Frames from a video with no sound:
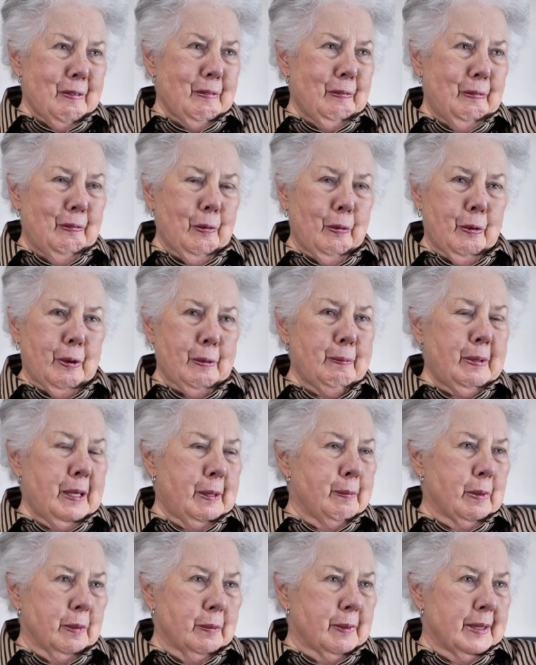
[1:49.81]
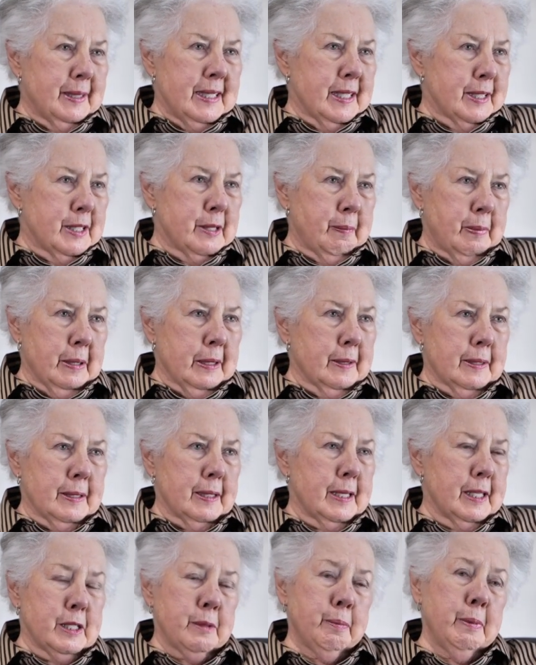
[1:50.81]
for people with
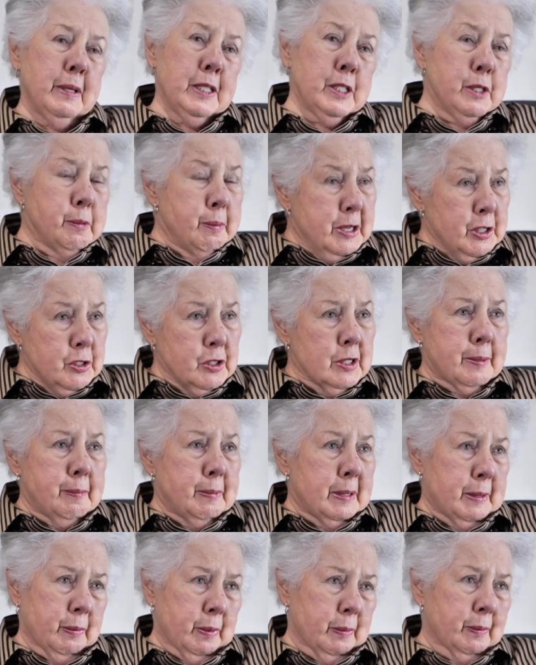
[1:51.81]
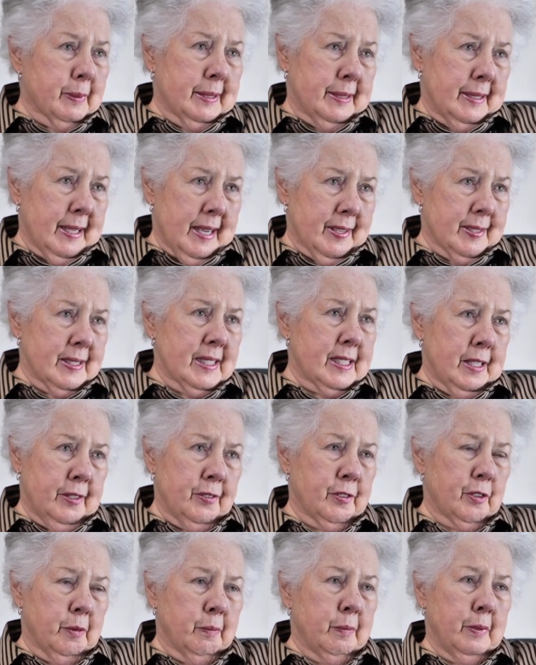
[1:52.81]
disabilities, but especially people with Down
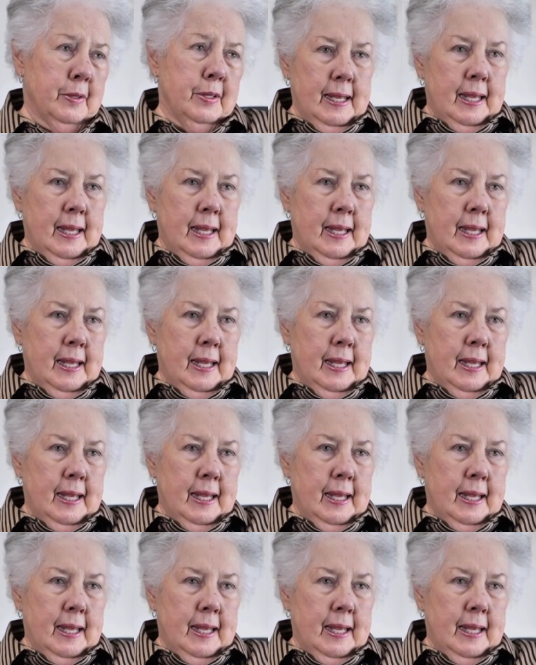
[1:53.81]
syndrome.